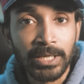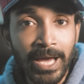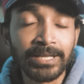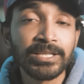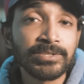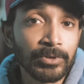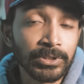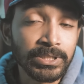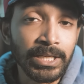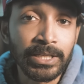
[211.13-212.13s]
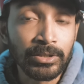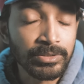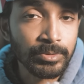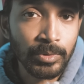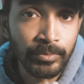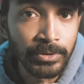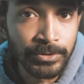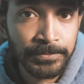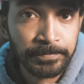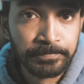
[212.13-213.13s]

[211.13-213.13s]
at least for the daily consumables.